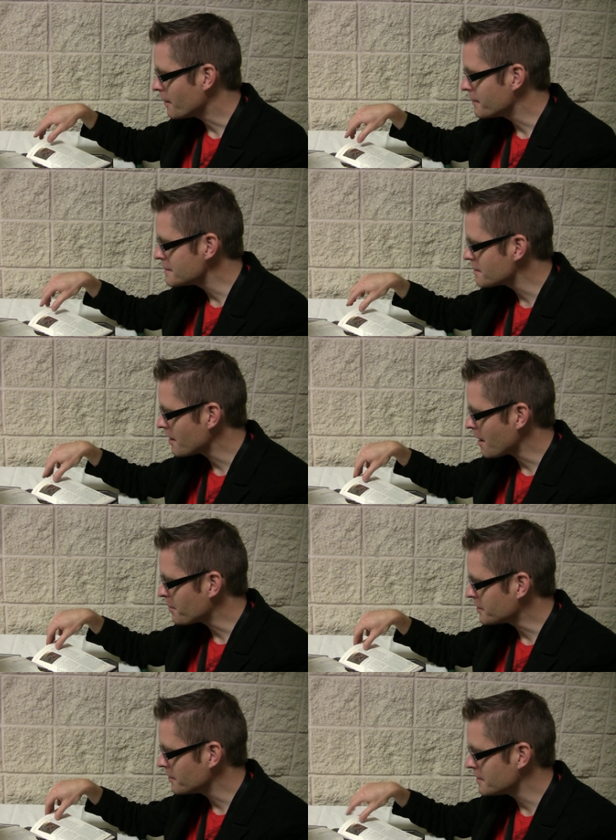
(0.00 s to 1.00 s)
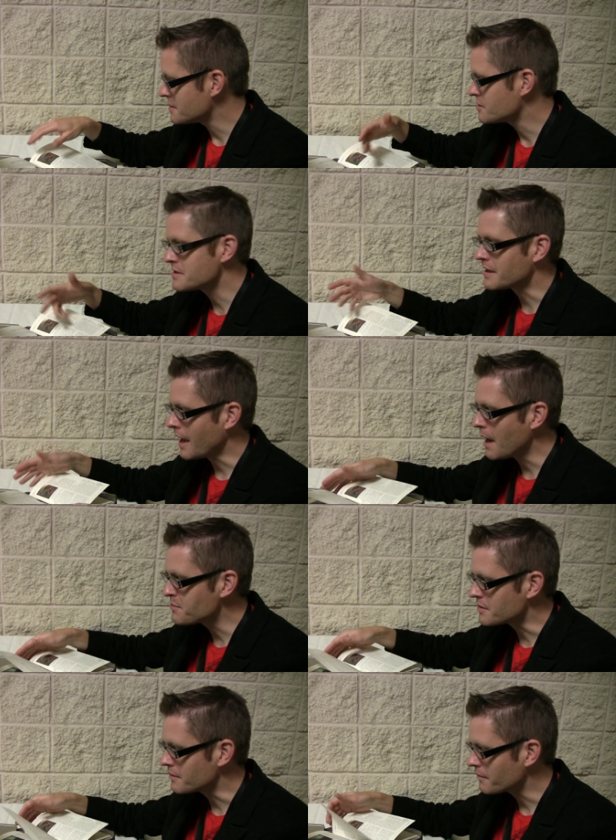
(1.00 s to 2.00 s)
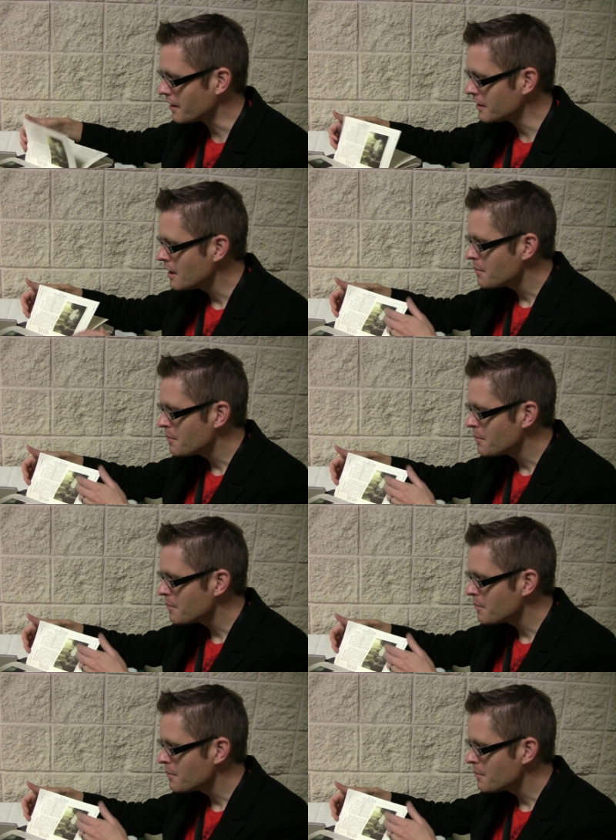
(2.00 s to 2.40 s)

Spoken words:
these are opportunities. It's just a caption, right?